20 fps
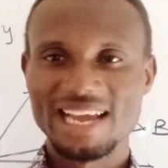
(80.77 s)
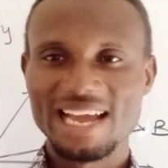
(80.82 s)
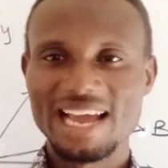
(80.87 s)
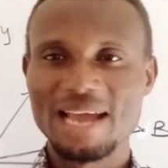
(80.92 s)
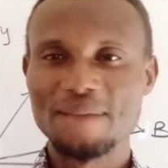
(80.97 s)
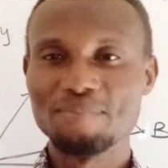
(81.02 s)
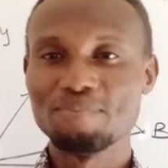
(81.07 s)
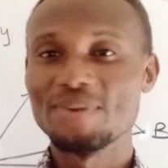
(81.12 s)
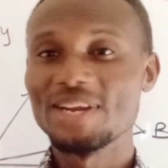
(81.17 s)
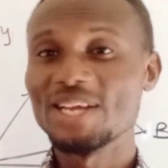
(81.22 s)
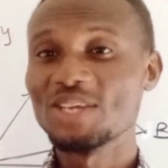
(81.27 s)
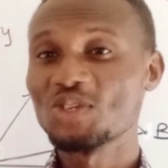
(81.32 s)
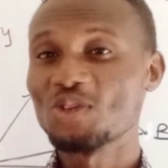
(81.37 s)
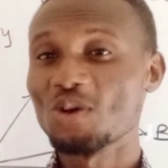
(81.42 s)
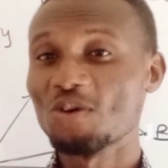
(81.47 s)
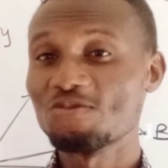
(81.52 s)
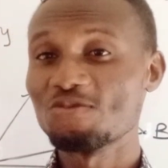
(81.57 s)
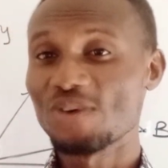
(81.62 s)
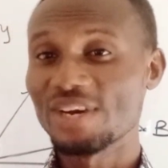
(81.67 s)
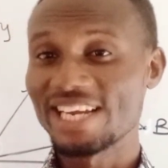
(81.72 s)
And please
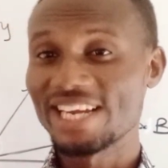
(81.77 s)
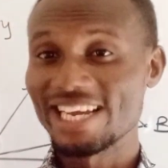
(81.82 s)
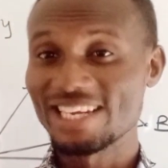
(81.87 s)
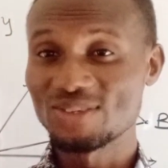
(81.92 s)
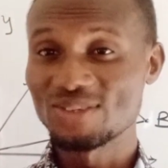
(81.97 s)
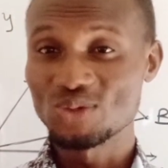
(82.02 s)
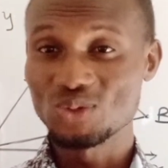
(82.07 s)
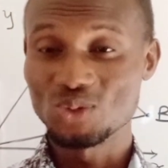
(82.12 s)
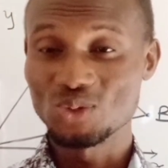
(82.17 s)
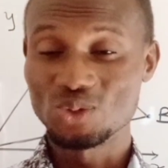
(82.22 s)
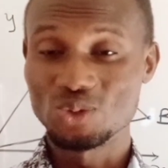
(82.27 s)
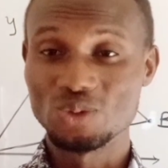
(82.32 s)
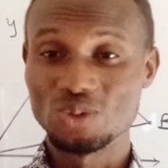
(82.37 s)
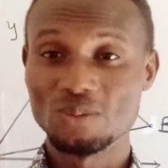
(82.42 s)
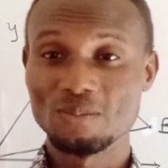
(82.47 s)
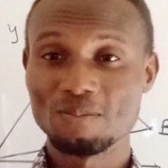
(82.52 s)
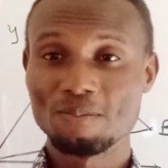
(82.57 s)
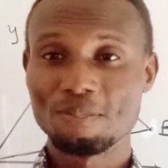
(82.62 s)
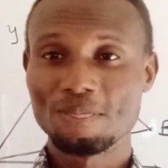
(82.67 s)
don't forget to